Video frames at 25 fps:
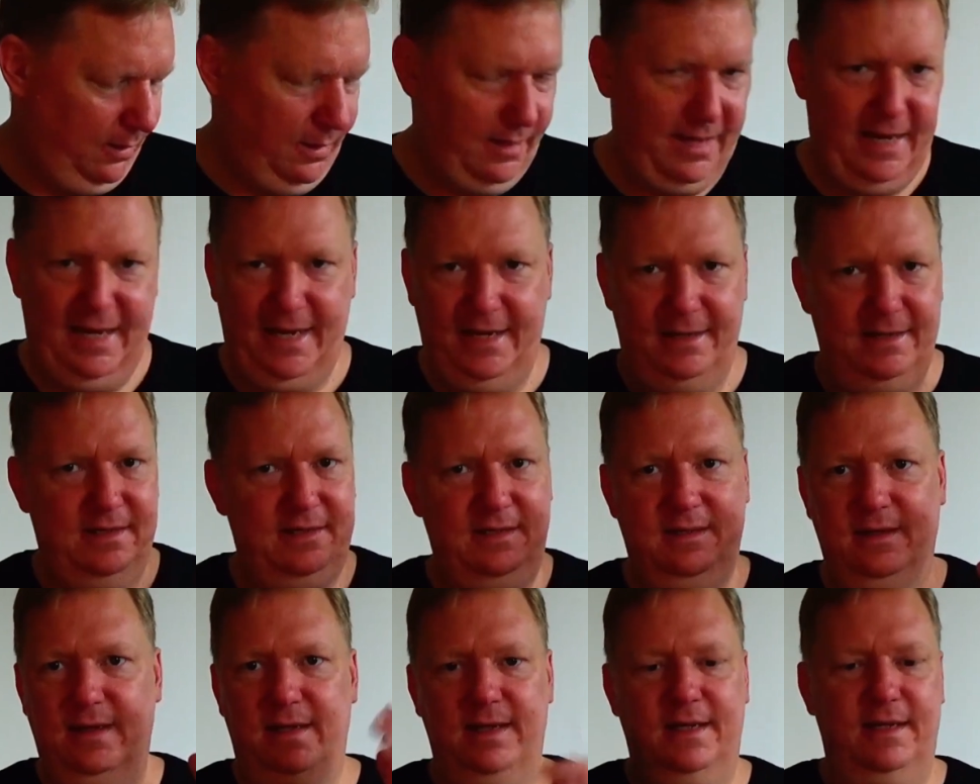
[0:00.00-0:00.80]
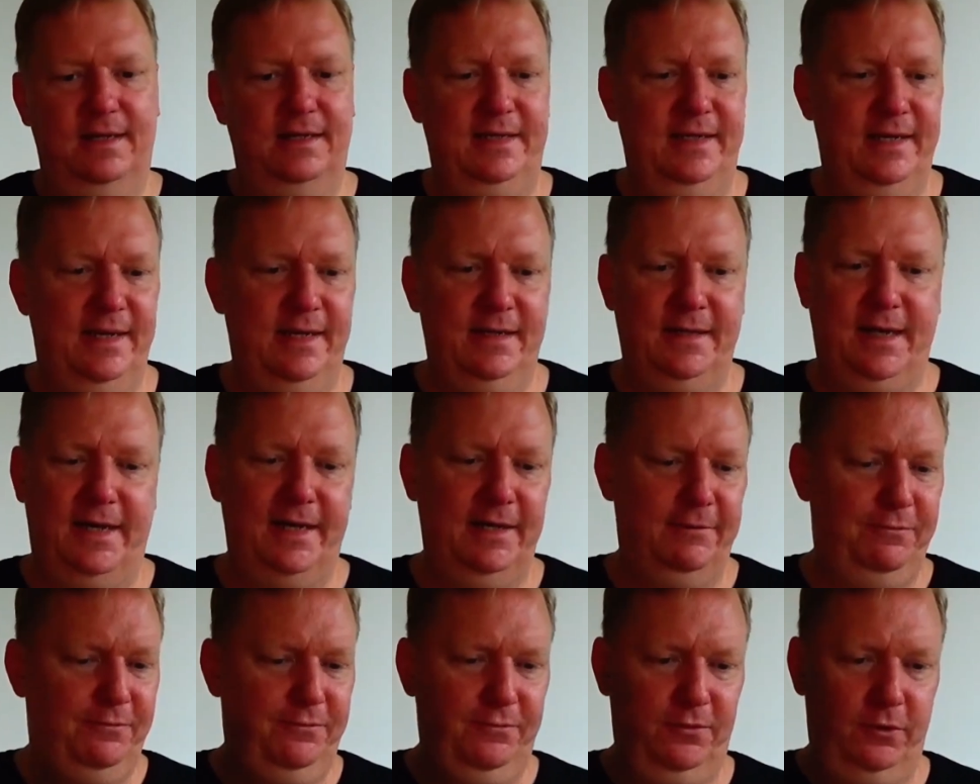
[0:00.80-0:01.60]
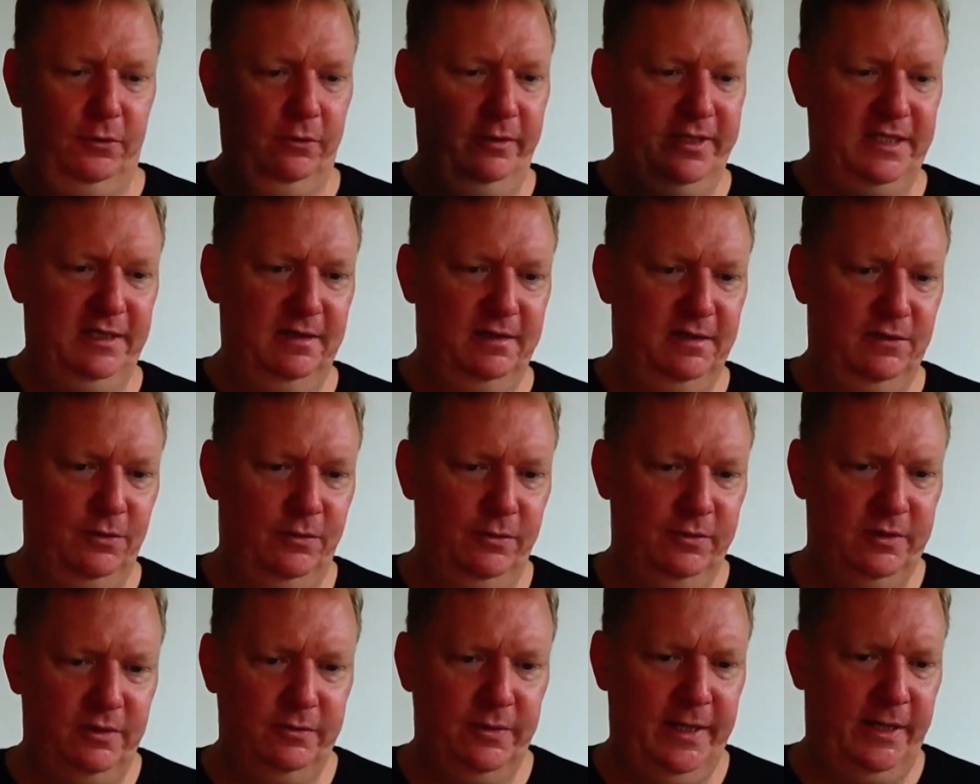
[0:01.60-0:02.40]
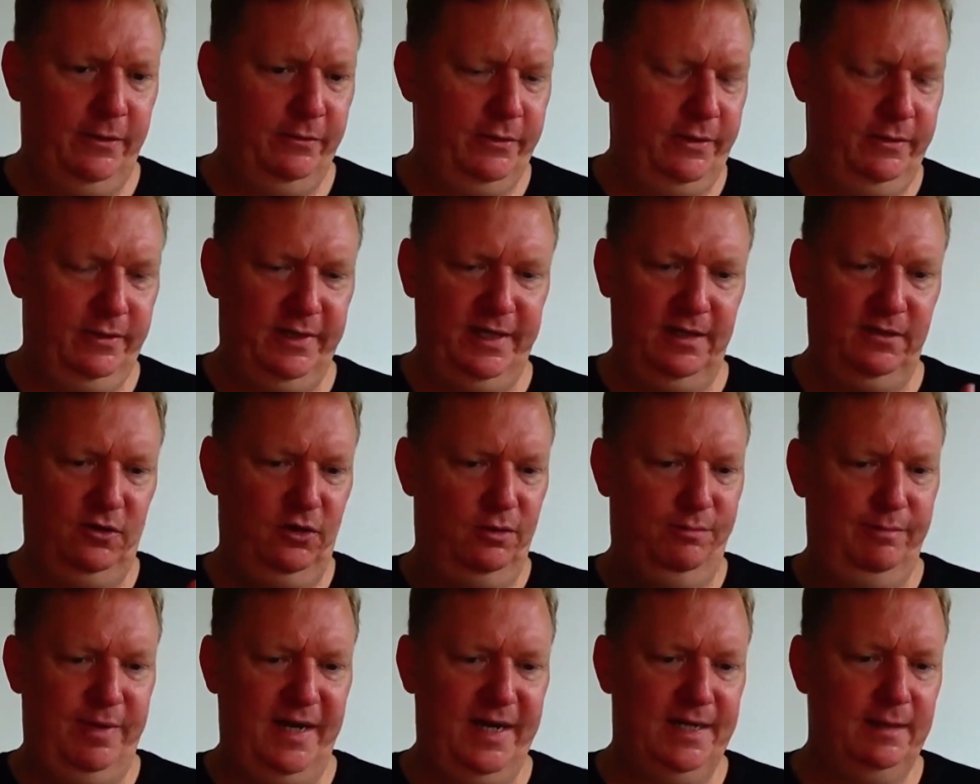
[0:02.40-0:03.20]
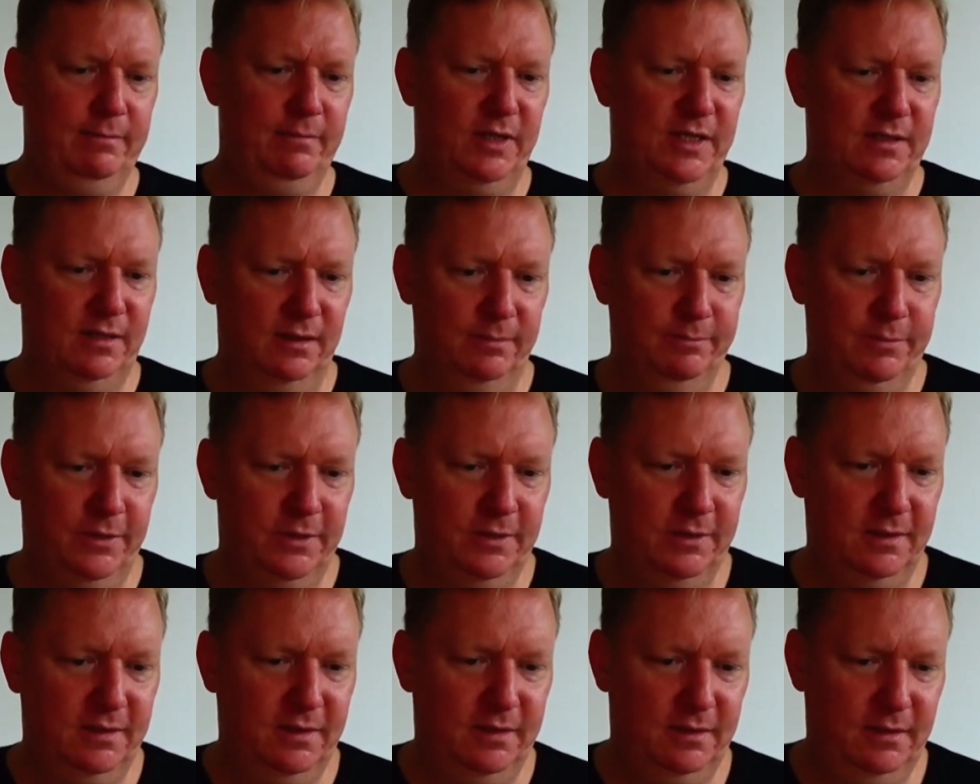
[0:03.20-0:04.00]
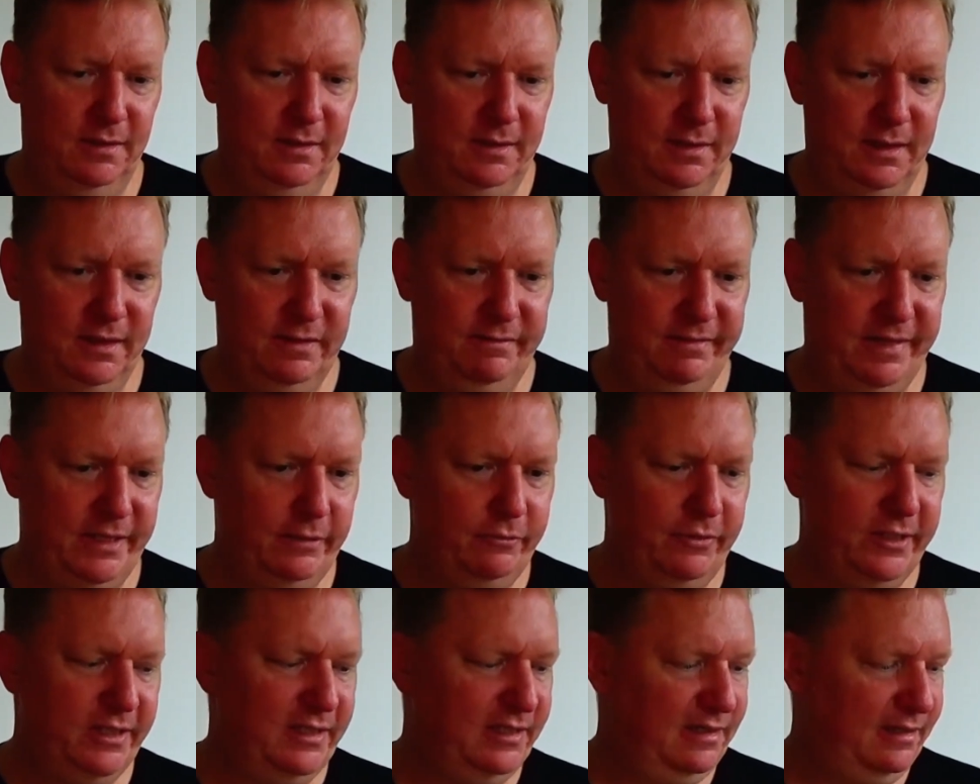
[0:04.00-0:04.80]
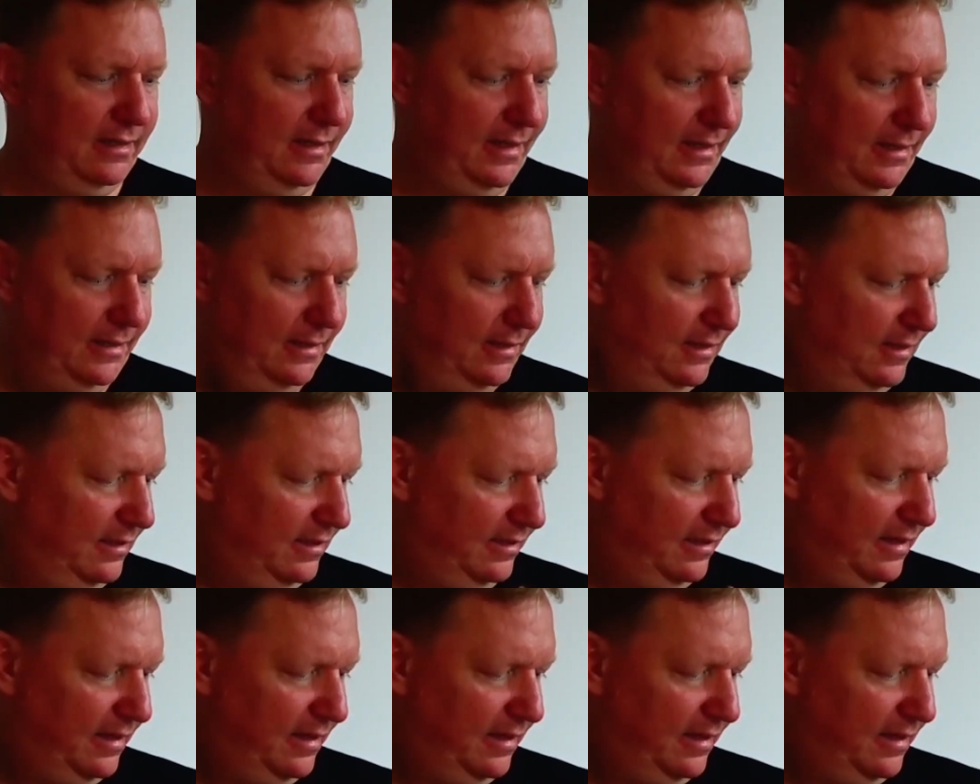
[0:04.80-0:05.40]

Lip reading: And yeah, I've already told you how you can combine multiple queries, and